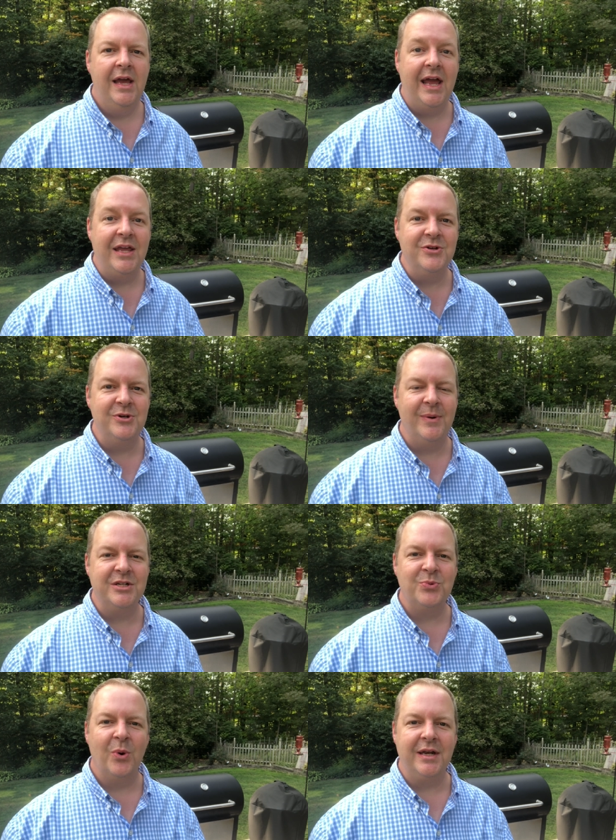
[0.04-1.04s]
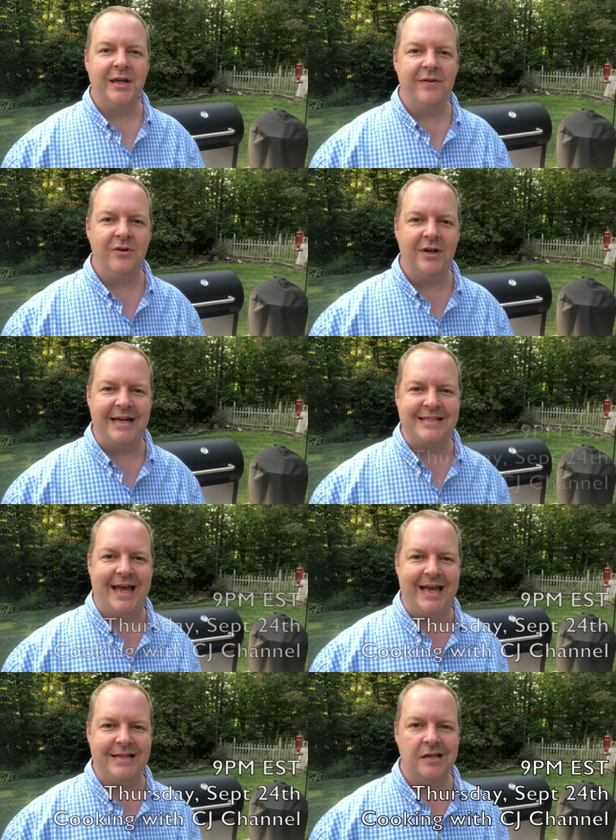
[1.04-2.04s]
Hey YouTube, I just wanted to give you guys a
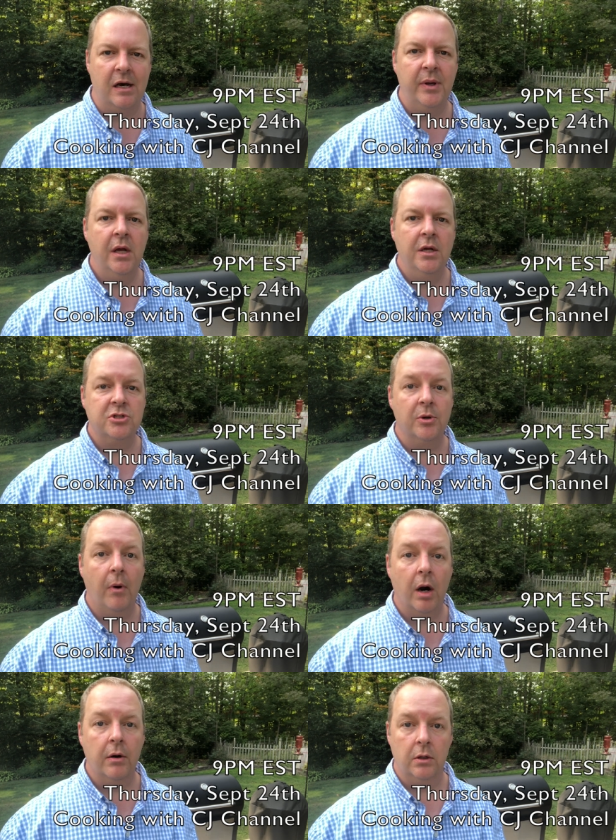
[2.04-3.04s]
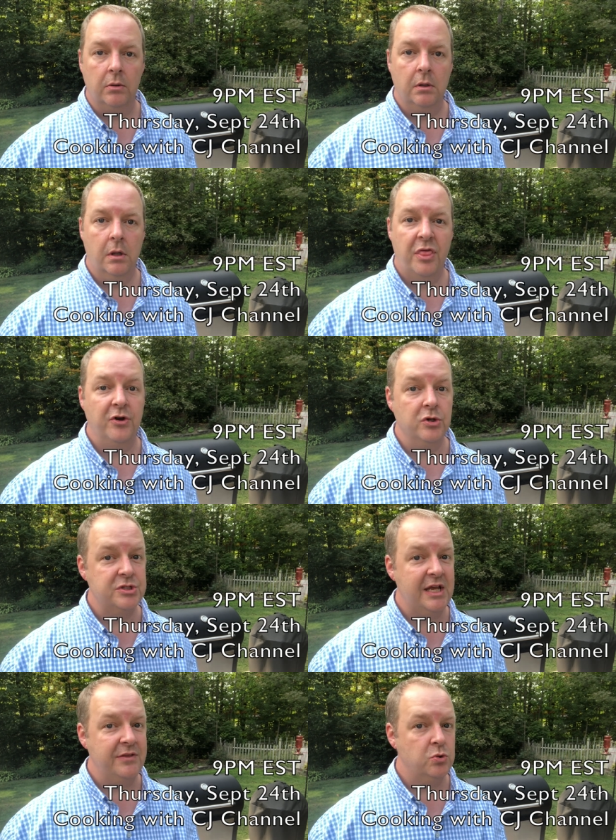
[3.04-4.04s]
heads up. Tomorrow,
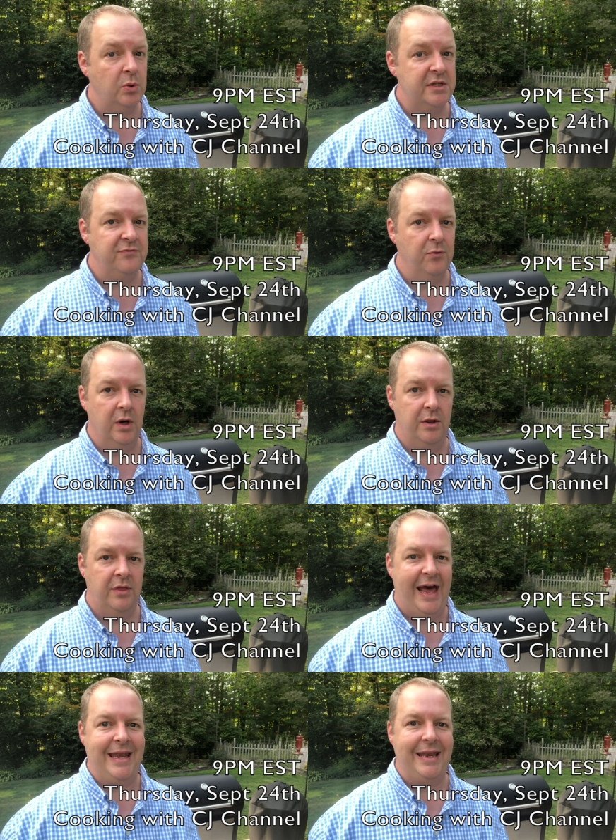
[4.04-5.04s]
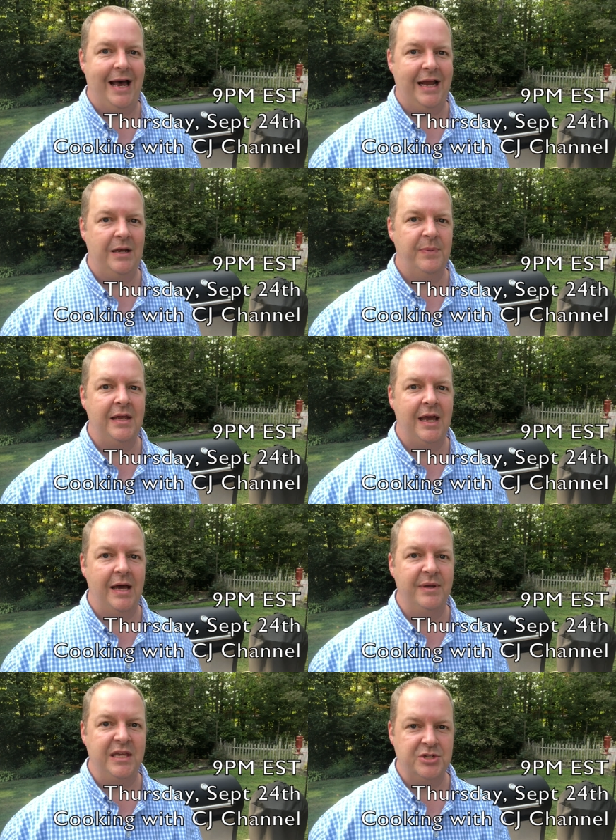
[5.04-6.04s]
Thursday the 24th at 9
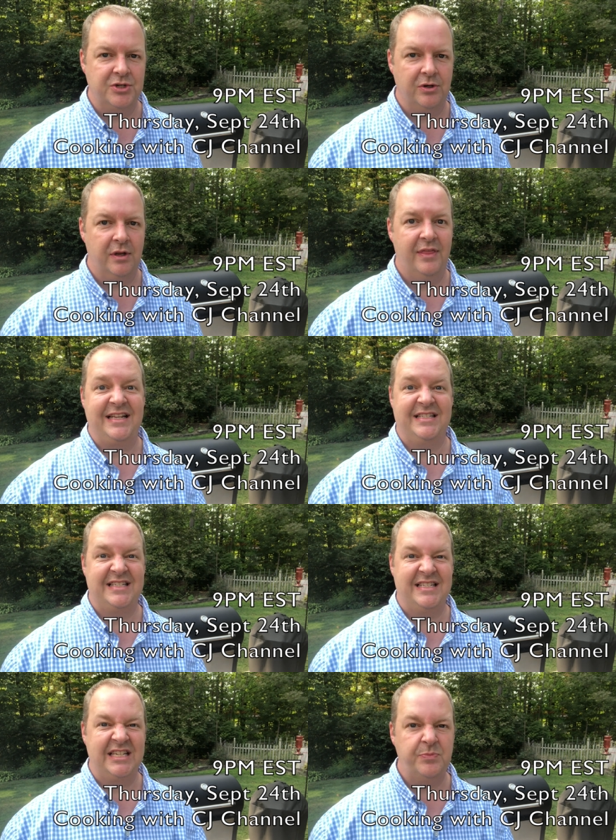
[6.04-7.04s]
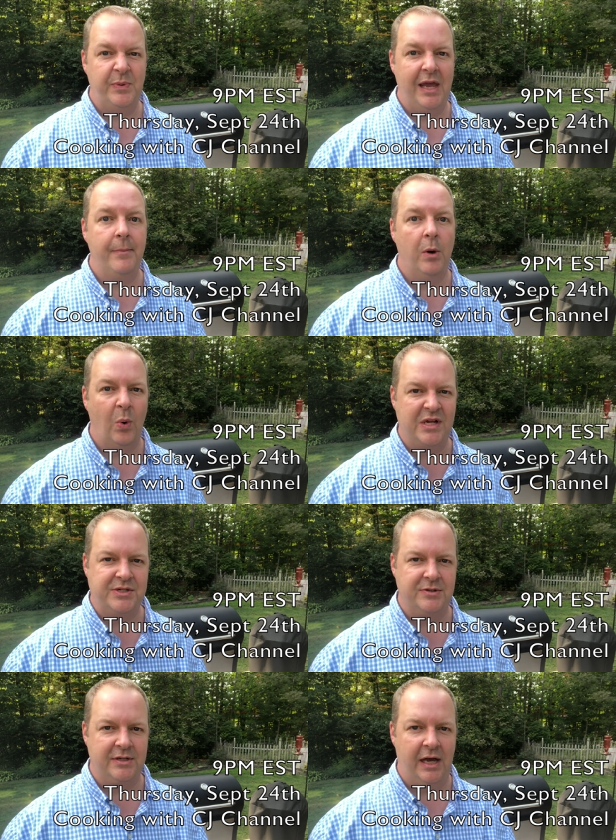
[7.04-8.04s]
p.m. Eastern, that's 6 p.m.
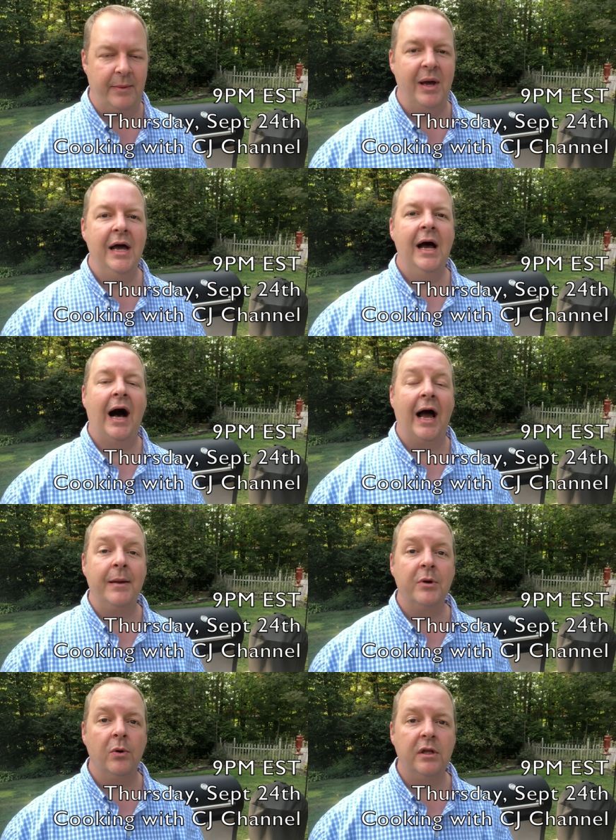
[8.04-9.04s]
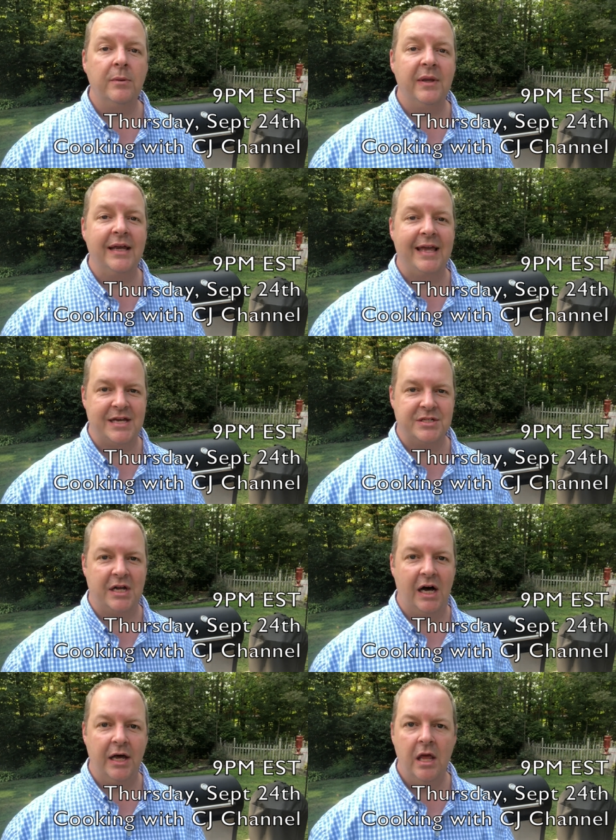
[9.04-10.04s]
Western time, I am going to be a guest
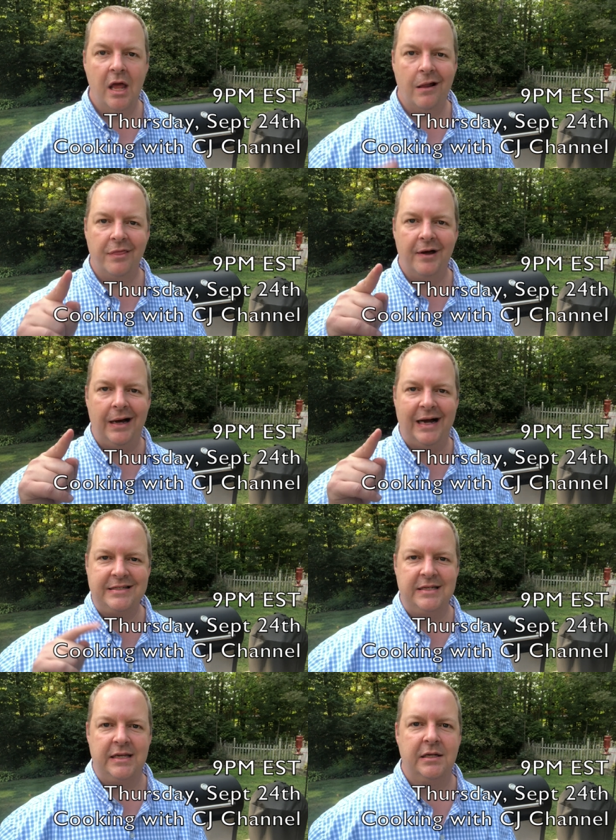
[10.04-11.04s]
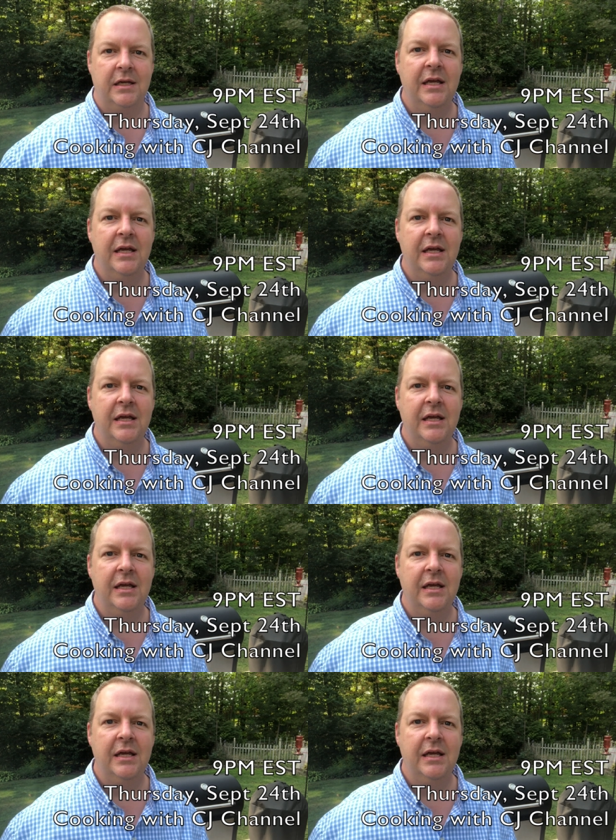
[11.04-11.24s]
on The Hot Seat.